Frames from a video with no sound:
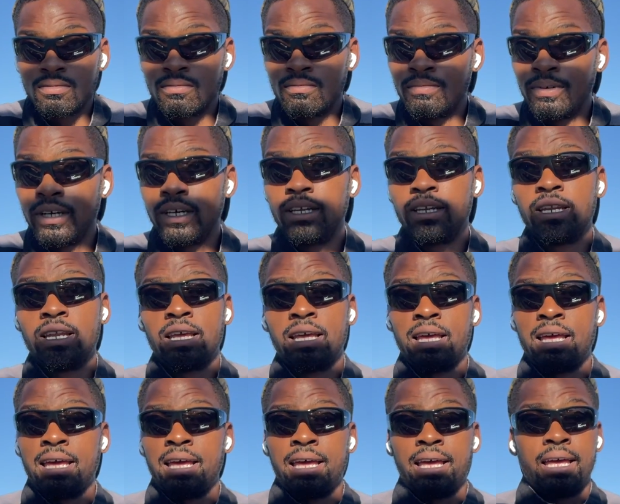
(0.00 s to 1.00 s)
But
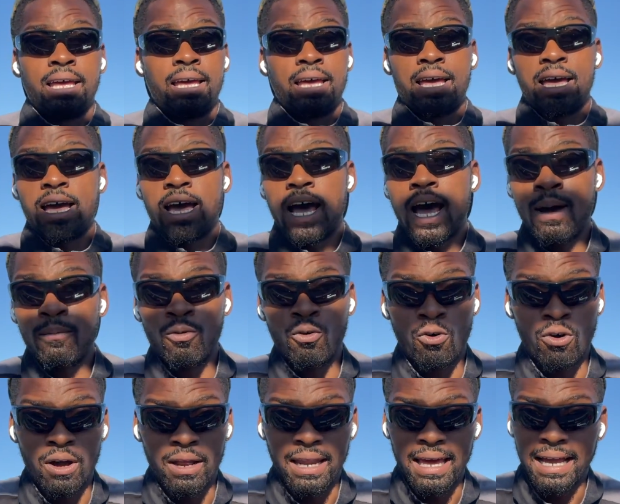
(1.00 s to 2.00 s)
I'm
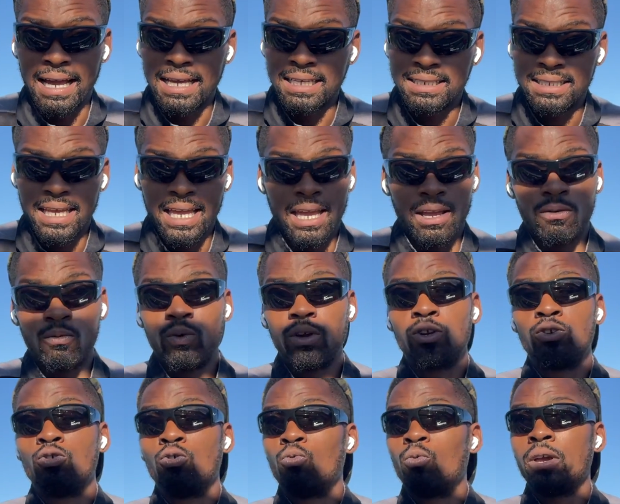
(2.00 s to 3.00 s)
going, like I say, we
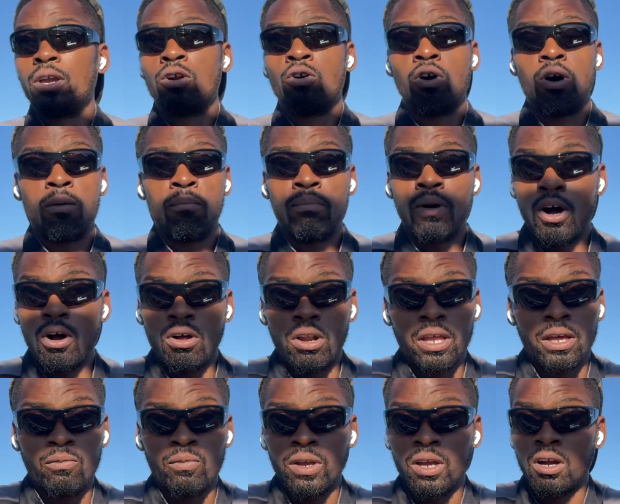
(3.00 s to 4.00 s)
going
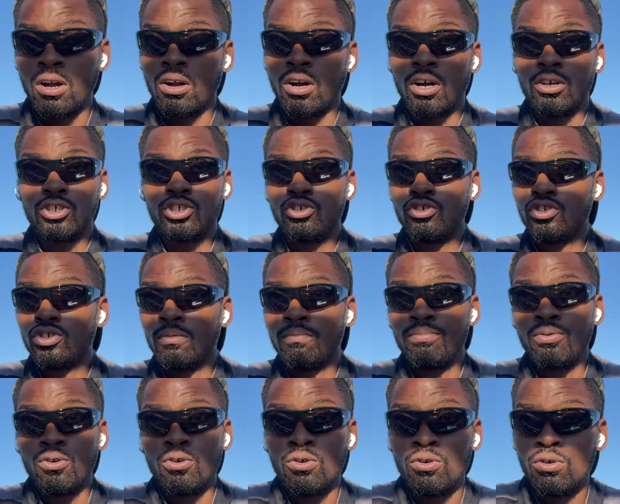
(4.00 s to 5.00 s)
bowling. We going to go shoot some
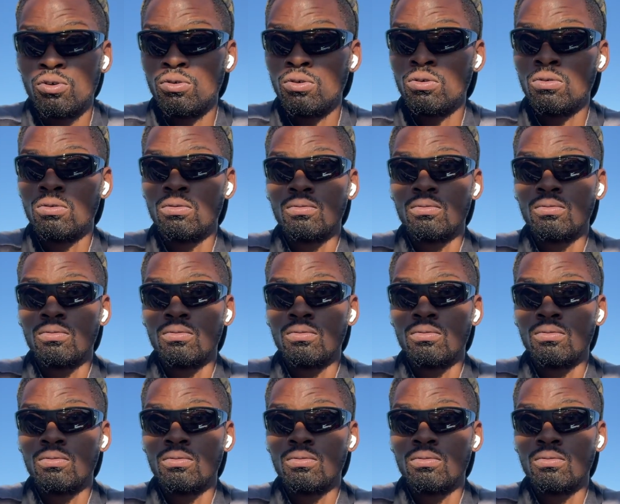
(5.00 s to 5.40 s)
pool.